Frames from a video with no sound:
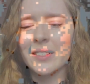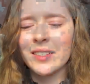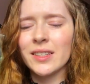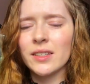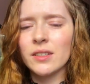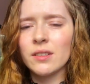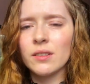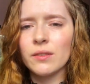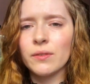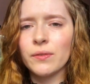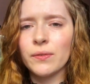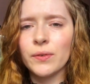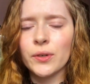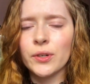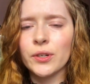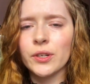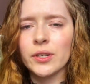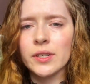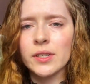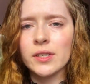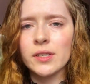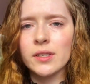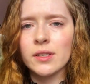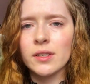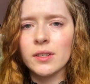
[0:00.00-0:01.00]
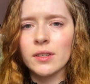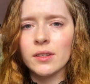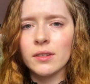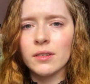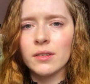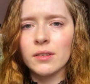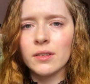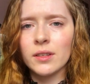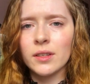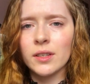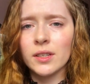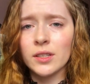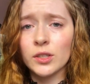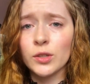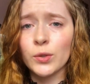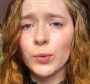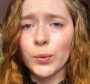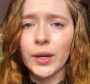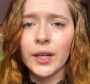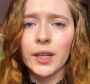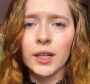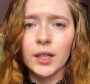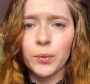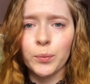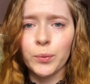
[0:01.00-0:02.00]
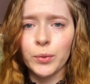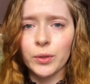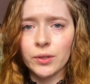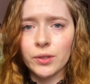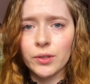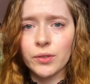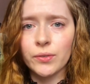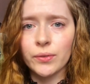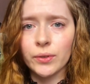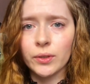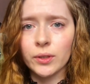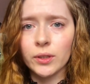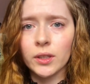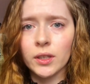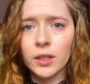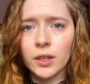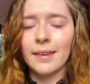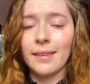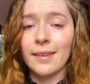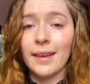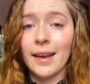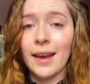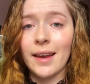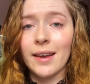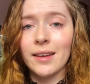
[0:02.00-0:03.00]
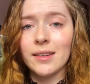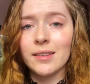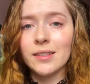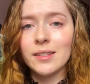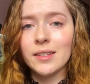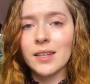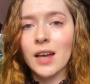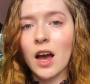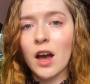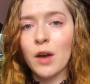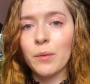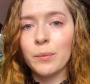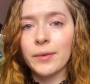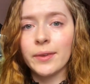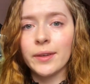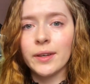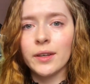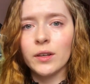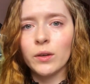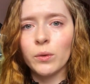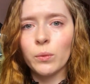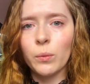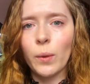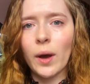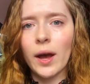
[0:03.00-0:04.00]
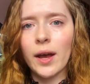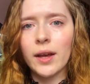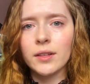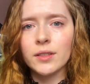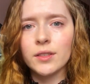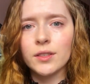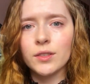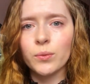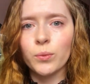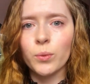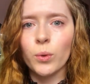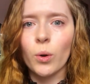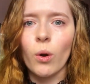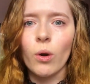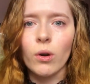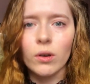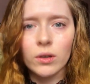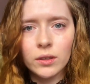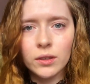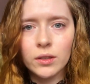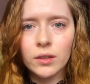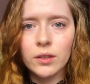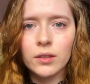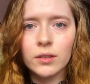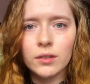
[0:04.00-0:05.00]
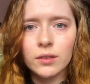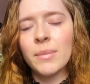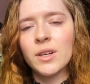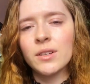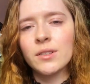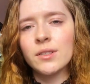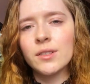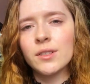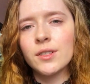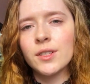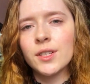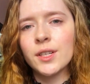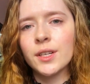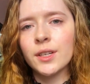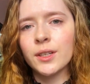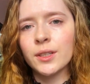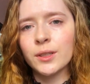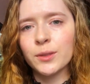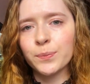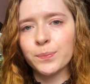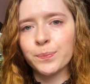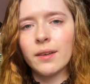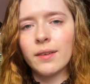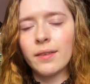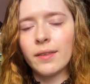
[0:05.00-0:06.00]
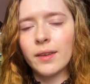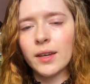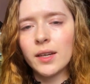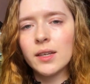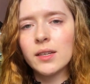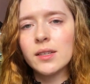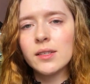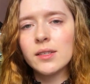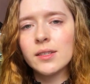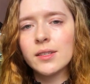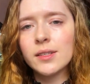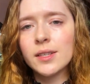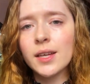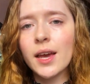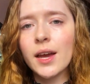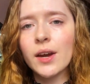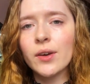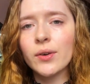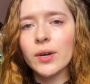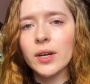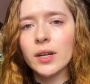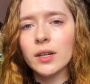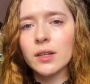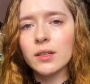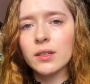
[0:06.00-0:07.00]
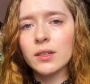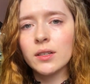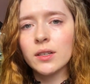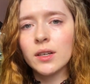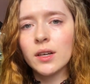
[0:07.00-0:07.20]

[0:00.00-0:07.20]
Season first is really beautiful, then something went wrong, but still this serial